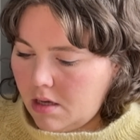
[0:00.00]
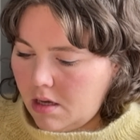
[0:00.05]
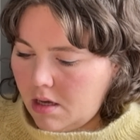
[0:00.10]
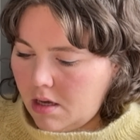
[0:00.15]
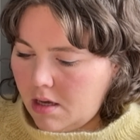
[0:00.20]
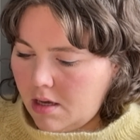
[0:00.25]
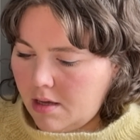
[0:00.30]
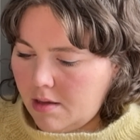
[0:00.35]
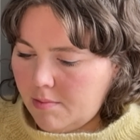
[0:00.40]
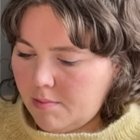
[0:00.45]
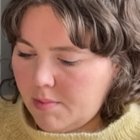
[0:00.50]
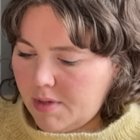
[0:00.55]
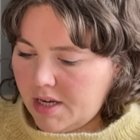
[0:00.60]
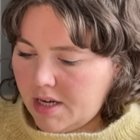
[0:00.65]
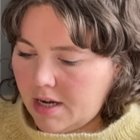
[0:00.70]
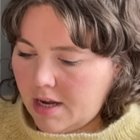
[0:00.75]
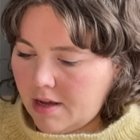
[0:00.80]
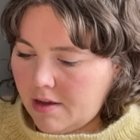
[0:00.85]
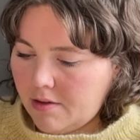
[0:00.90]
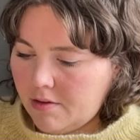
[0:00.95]
But
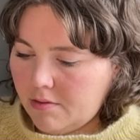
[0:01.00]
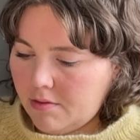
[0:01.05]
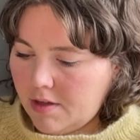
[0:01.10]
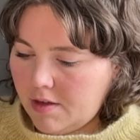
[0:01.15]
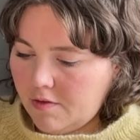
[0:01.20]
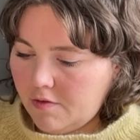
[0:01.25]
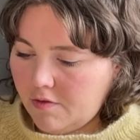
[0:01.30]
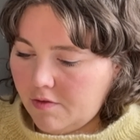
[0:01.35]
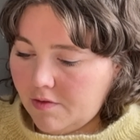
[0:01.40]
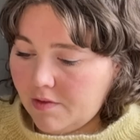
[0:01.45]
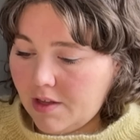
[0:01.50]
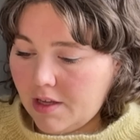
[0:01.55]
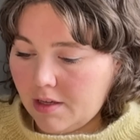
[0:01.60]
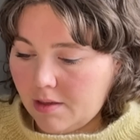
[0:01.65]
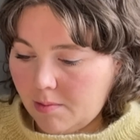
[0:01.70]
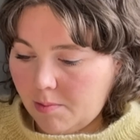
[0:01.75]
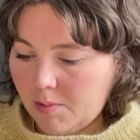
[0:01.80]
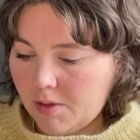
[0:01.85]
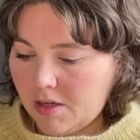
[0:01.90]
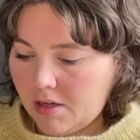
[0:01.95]
now they've
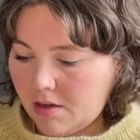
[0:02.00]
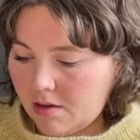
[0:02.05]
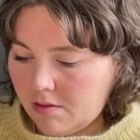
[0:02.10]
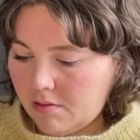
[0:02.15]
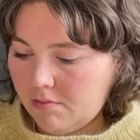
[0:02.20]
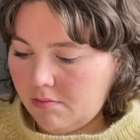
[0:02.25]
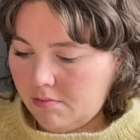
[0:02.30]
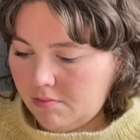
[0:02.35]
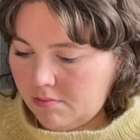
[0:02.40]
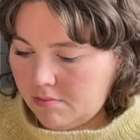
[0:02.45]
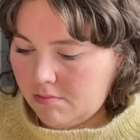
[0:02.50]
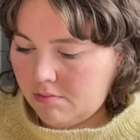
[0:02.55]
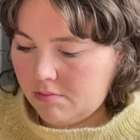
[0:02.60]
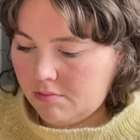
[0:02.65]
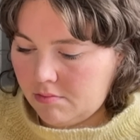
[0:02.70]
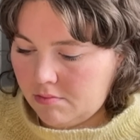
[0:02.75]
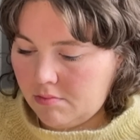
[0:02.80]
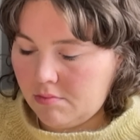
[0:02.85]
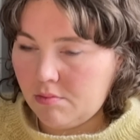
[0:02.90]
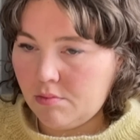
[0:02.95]
like been
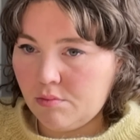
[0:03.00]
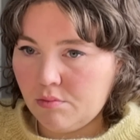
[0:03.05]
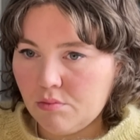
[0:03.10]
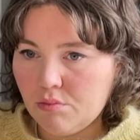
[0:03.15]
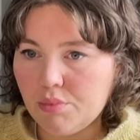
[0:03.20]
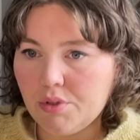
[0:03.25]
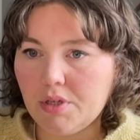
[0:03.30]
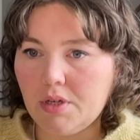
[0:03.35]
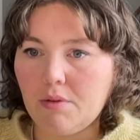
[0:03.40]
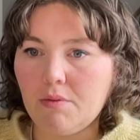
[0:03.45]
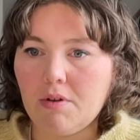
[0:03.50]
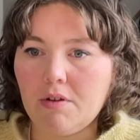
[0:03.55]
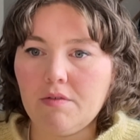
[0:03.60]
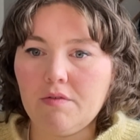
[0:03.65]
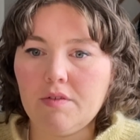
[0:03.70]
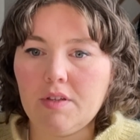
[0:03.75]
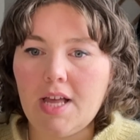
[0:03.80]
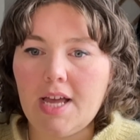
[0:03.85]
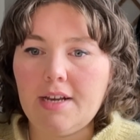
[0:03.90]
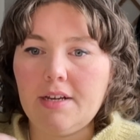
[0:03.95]
pretty well
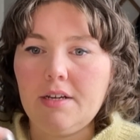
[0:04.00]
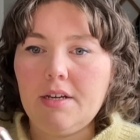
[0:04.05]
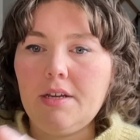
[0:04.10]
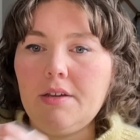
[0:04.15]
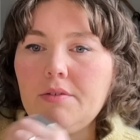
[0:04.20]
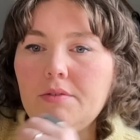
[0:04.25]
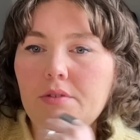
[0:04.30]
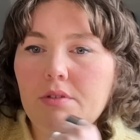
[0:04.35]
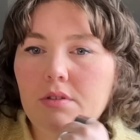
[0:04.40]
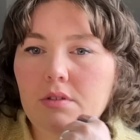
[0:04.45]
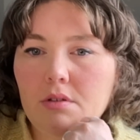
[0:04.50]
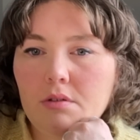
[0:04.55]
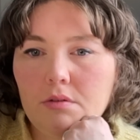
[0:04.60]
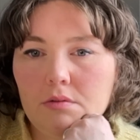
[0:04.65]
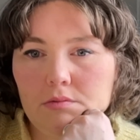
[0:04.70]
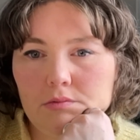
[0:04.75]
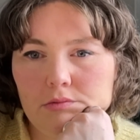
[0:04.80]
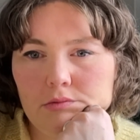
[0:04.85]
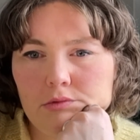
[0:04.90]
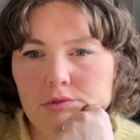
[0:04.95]
flattened out, so
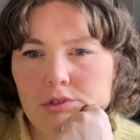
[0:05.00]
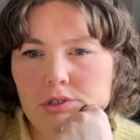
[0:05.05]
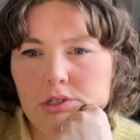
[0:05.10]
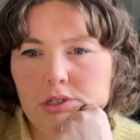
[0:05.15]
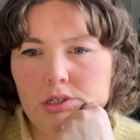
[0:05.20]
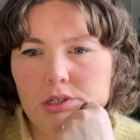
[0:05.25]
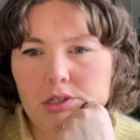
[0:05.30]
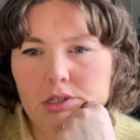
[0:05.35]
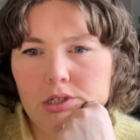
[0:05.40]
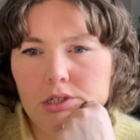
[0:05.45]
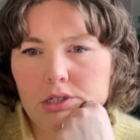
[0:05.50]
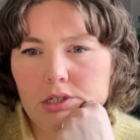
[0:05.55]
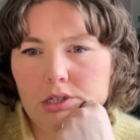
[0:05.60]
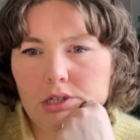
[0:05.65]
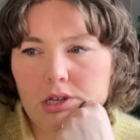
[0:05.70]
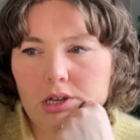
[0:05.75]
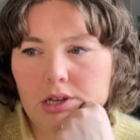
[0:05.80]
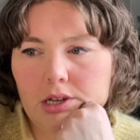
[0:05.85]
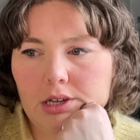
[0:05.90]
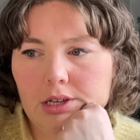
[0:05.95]

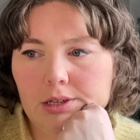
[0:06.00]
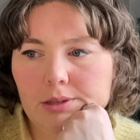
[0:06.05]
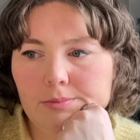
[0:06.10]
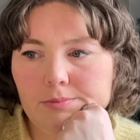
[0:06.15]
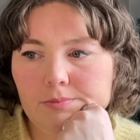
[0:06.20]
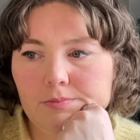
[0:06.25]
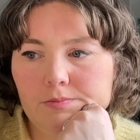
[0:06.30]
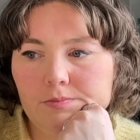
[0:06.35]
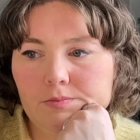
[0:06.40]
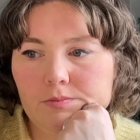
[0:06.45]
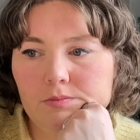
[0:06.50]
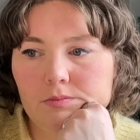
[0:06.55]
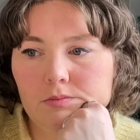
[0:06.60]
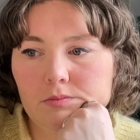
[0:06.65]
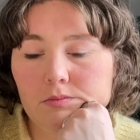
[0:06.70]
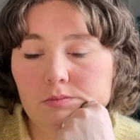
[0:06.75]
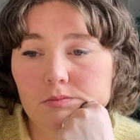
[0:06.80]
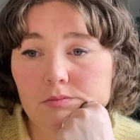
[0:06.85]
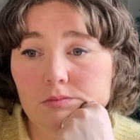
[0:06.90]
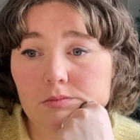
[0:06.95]

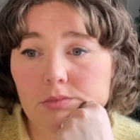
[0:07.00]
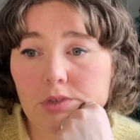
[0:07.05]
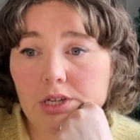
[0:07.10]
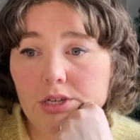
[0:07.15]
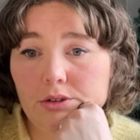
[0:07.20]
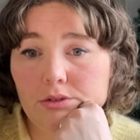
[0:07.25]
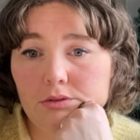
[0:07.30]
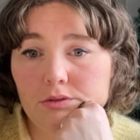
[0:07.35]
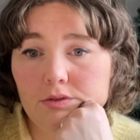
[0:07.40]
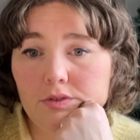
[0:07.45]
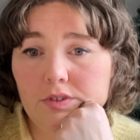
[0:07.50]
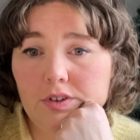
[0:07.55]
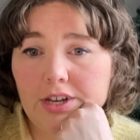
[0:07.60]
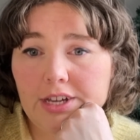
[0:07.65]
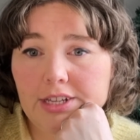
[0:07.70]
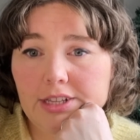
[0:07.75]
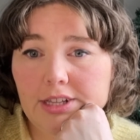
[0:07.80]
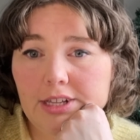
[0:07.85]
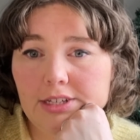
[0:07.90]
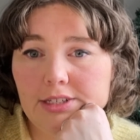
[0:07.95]
I don't
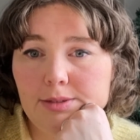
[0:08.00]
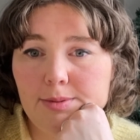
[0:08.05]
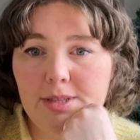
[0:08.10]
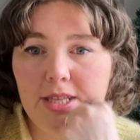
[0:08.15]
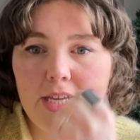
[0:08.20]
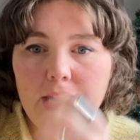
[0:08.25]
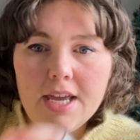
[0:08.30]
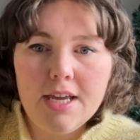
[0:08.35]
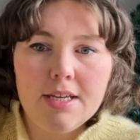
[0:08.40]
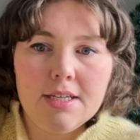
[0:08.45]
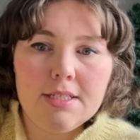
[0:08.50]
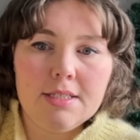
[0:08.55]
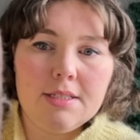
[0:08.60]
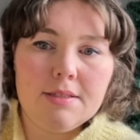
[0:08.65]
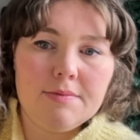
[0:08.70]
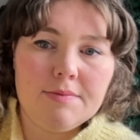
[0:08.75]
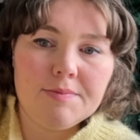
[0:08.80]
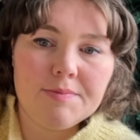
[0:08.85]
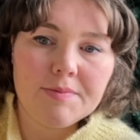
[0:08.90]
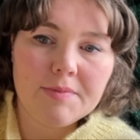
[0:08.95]
find that to be the
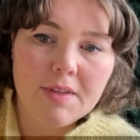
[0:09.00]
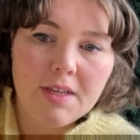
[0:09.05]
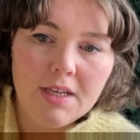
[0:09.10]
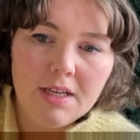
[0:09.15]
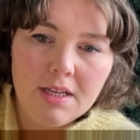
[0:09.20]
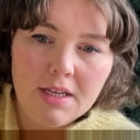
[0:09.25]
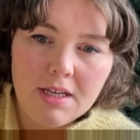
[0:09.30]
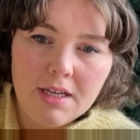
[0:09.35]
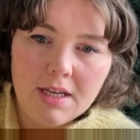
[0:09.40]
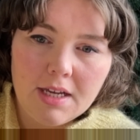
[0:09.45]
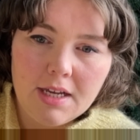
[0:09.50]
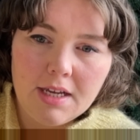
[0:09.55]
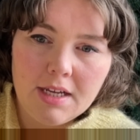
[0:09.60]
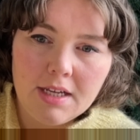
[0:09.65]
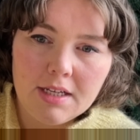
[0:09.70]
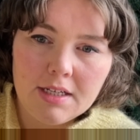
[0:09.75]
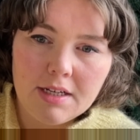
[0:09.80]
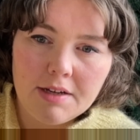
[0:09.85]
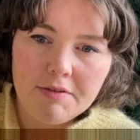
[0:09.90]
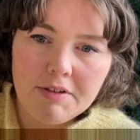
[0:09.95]
case.
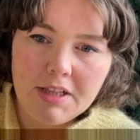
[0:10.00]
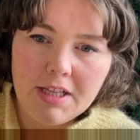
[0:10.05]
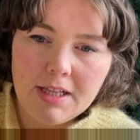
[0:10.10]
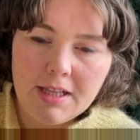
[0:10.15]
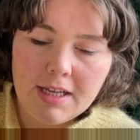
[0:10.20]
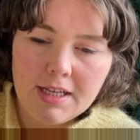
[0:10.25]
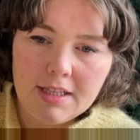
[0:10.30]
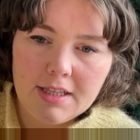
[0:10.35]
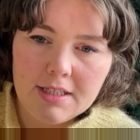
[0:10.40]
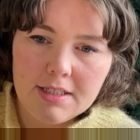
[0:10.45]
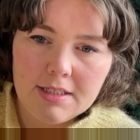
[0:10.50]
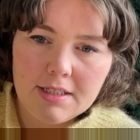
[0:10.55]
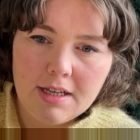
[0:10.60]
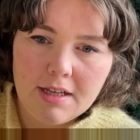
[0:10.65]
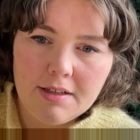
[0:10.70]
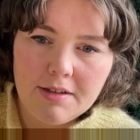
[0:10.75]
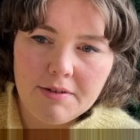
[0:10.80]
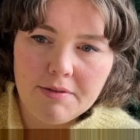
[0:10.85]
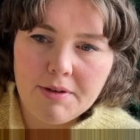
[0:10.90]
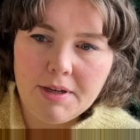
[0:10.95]
And I really like this
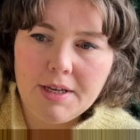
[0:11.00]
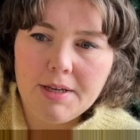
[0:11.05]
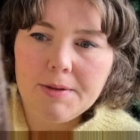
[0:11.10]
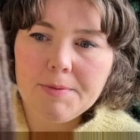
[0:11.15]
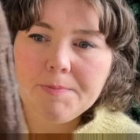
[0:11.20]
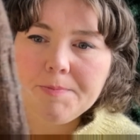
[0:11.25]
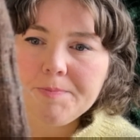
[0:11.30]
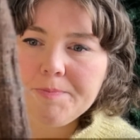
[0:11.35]
colorway.